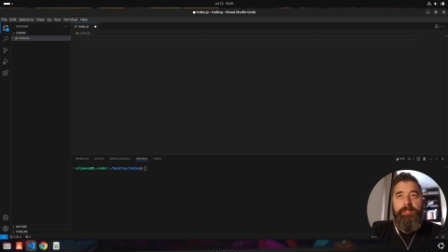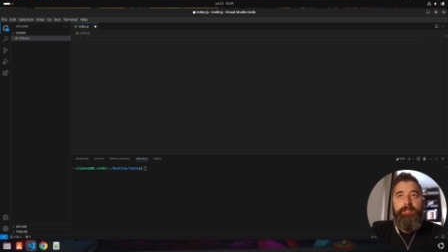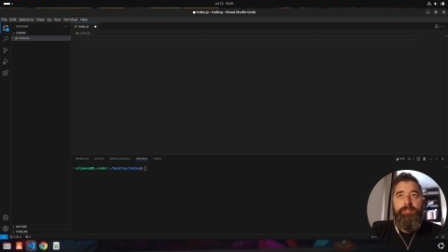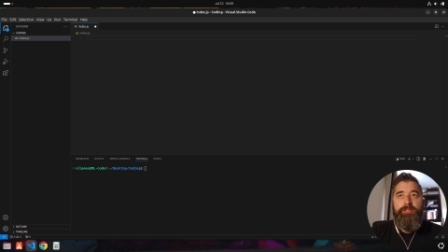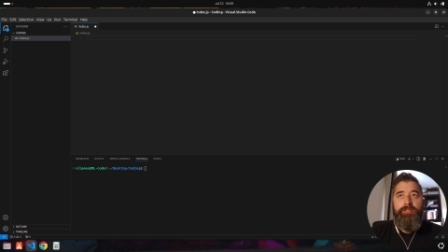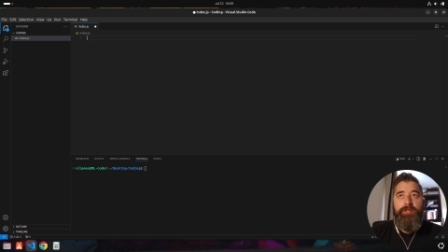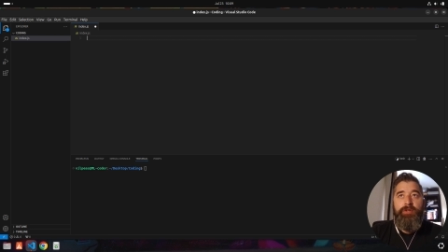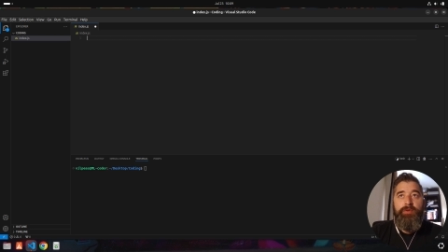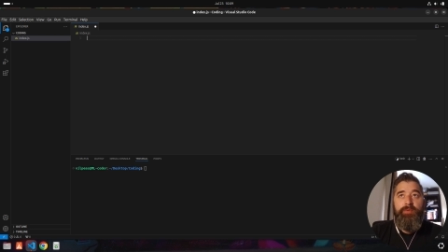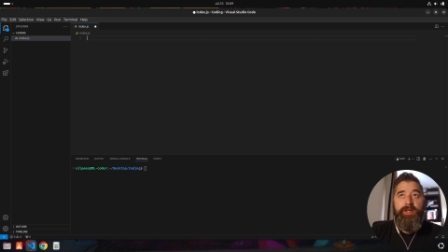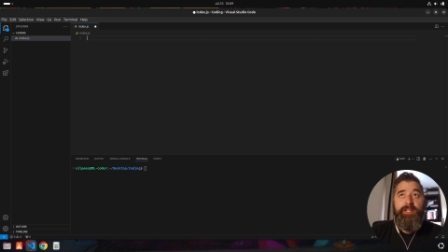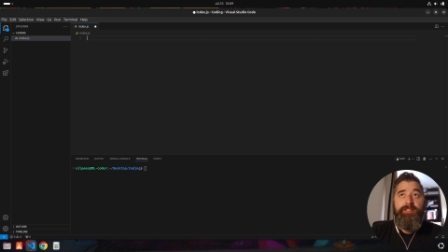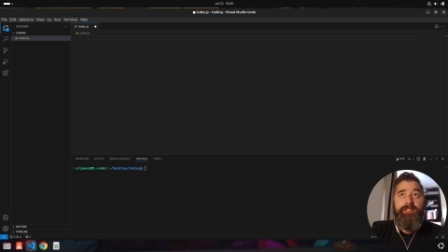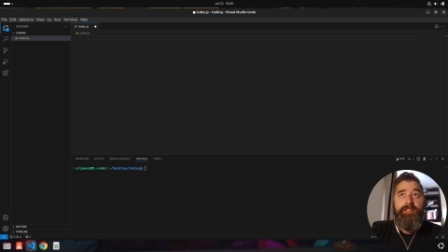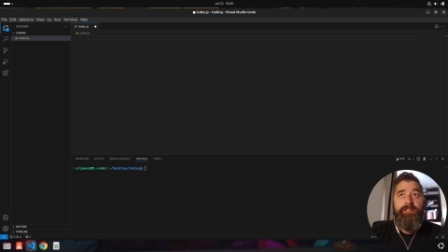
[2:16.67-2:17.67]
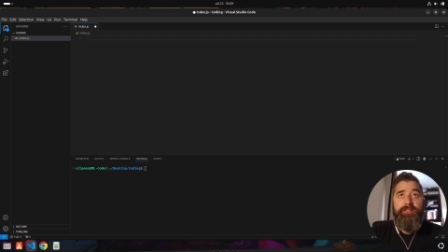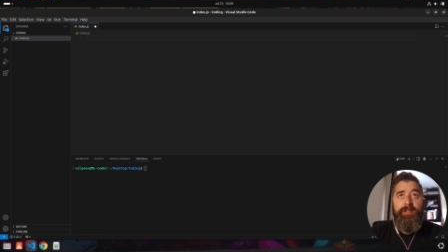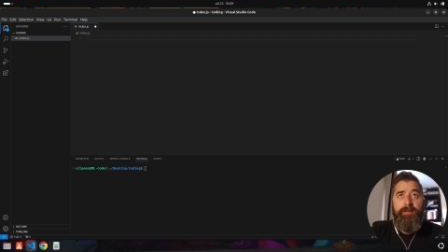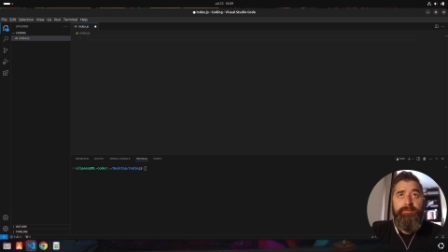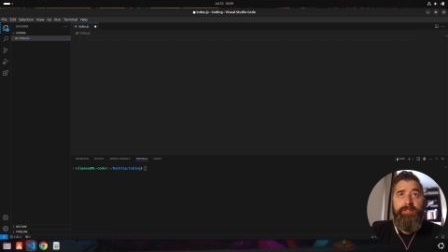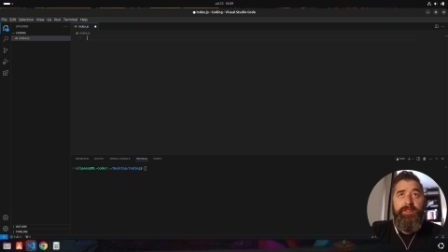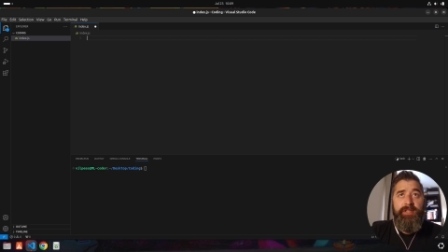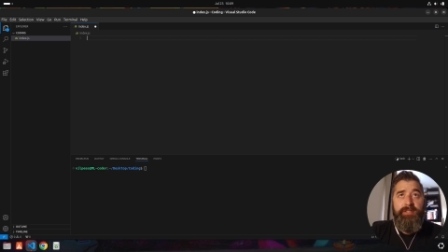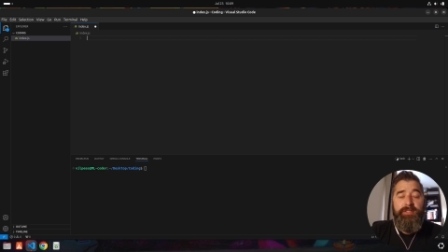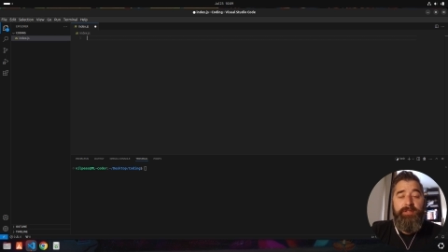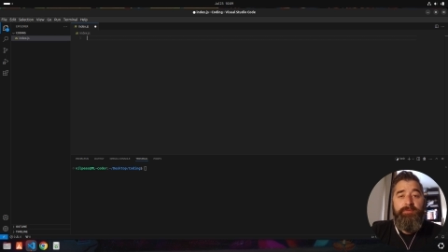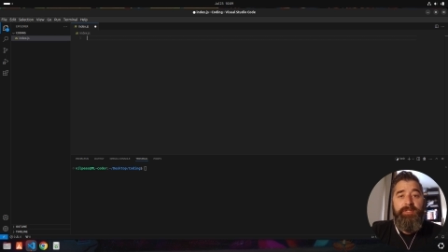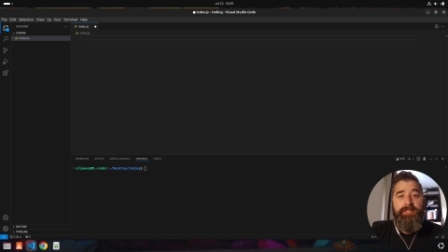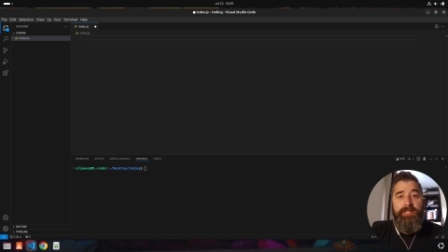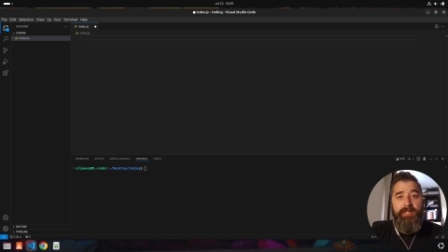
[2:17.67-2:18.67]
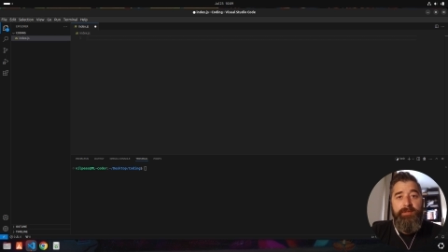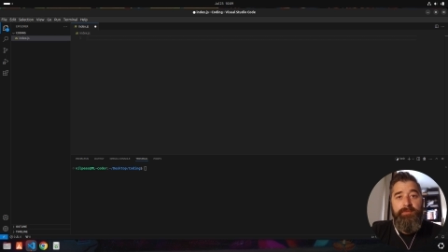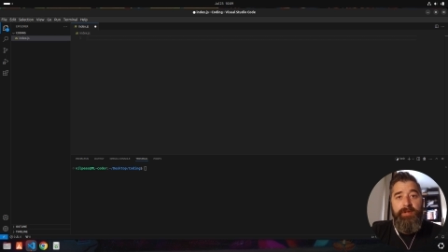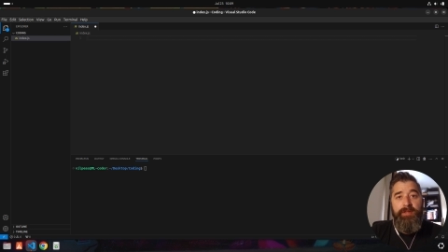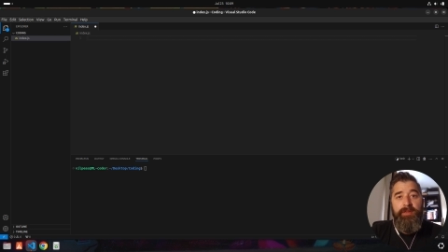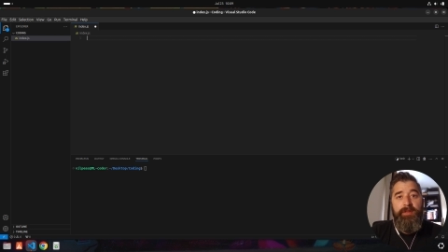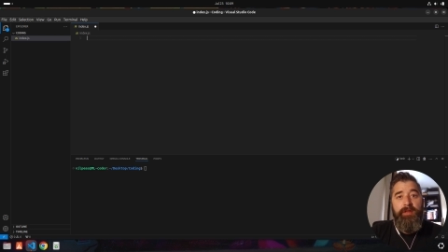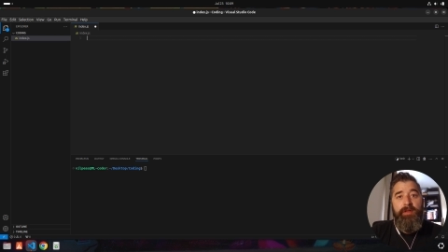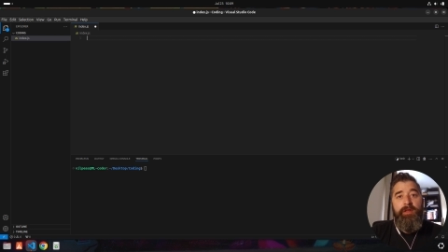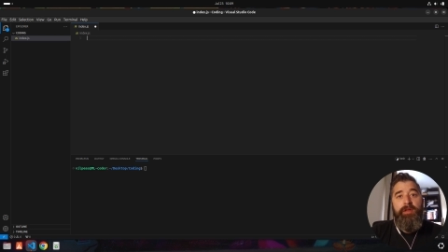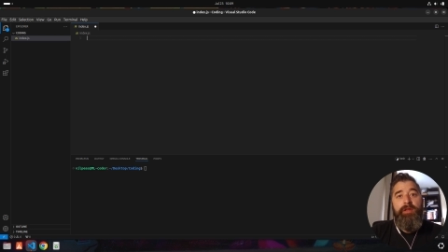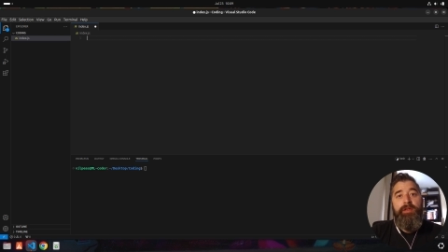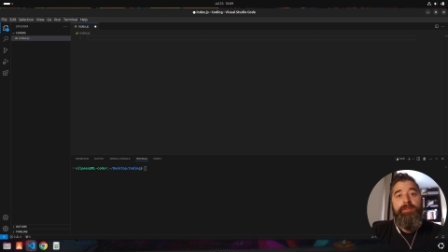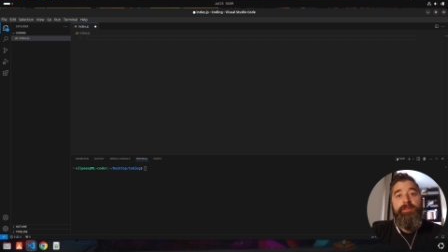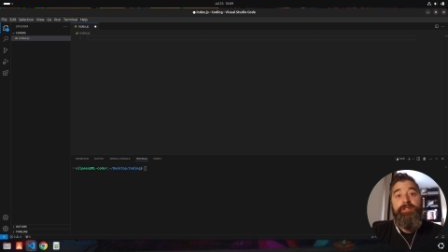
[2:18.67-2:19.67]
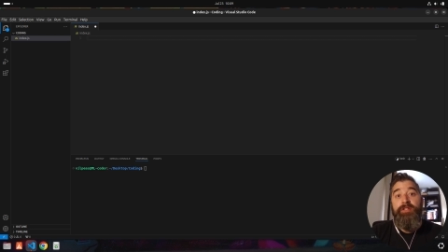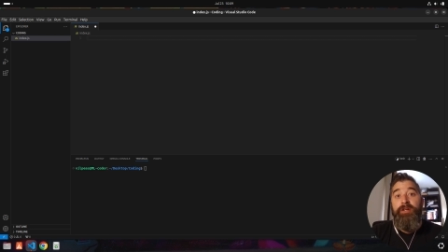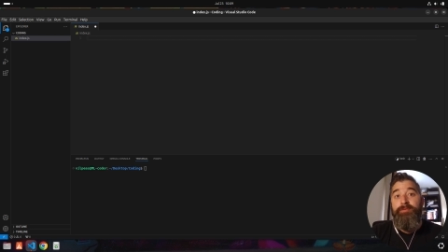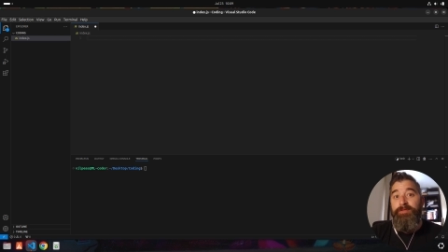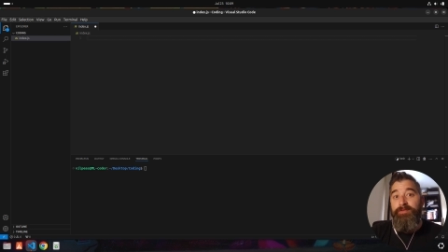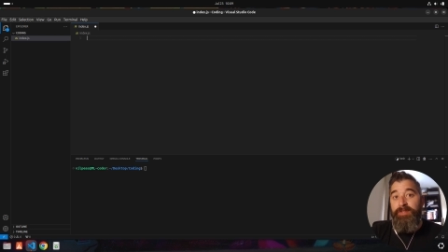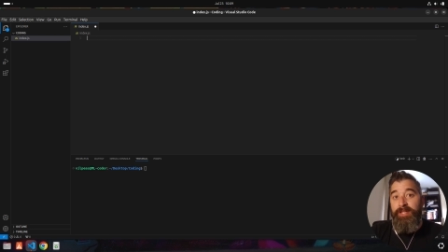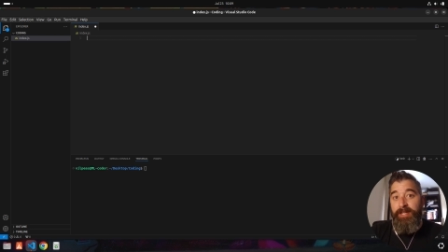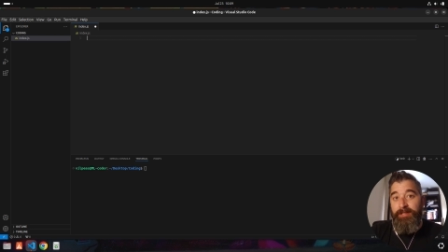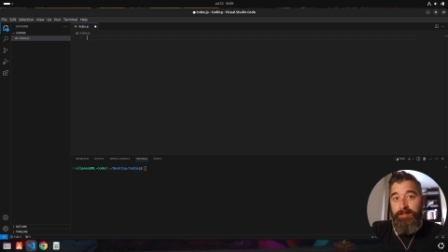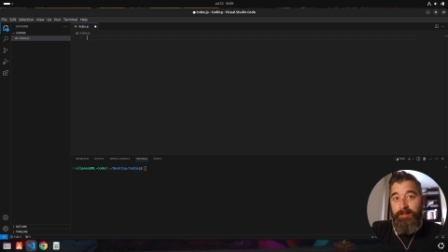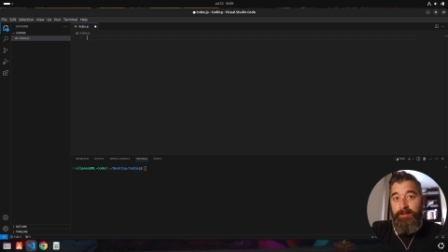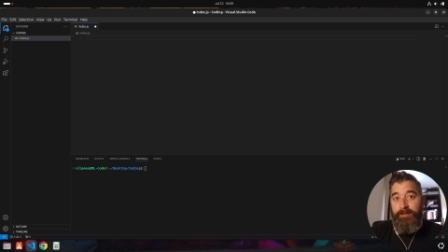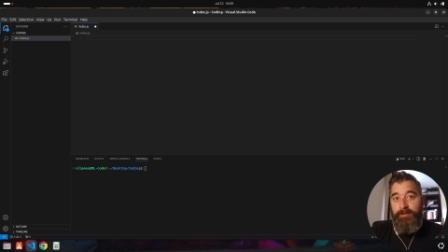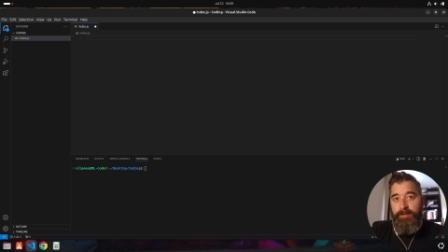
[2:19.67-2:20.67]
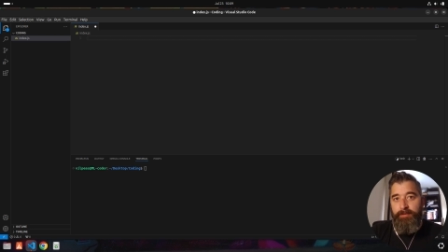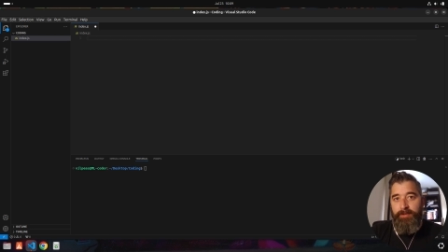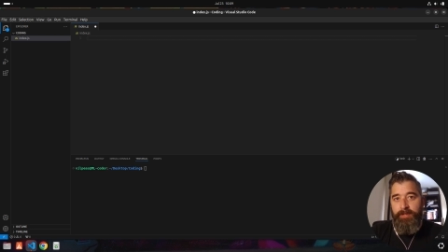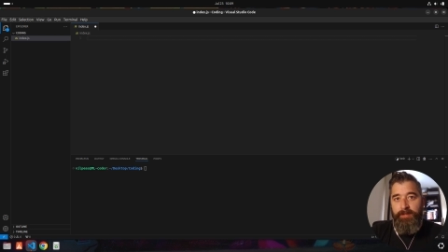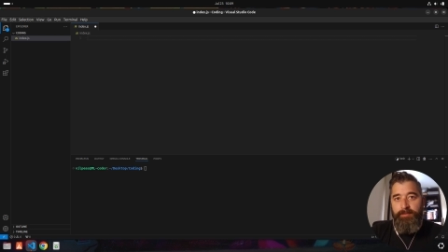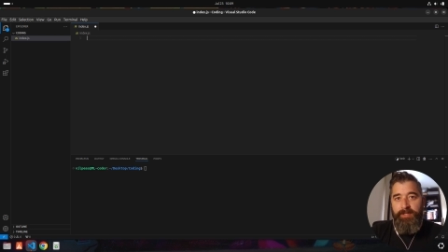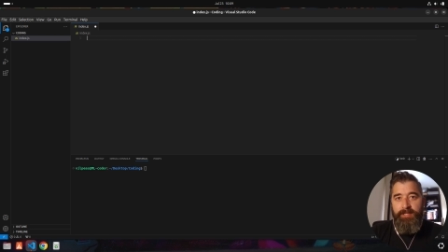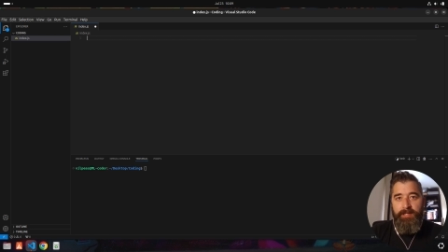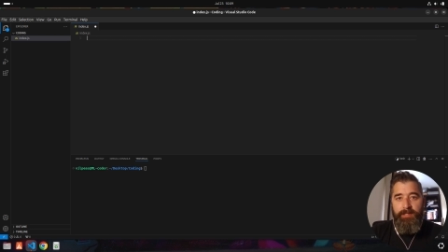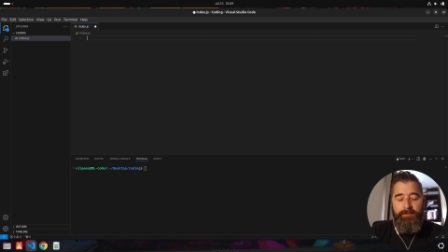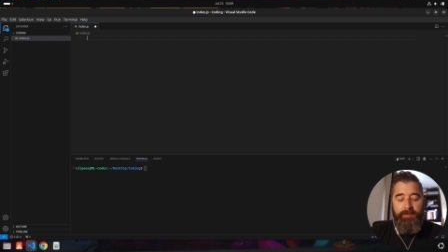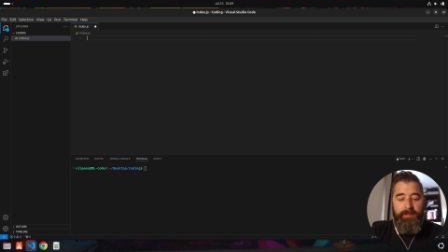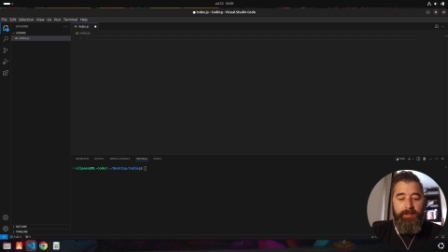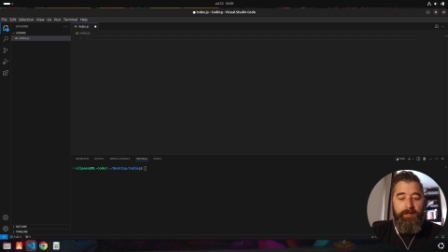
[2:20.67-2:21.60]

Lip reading: So when I say the types of things that we're dealing with, the types of data that we're going to be dealing with.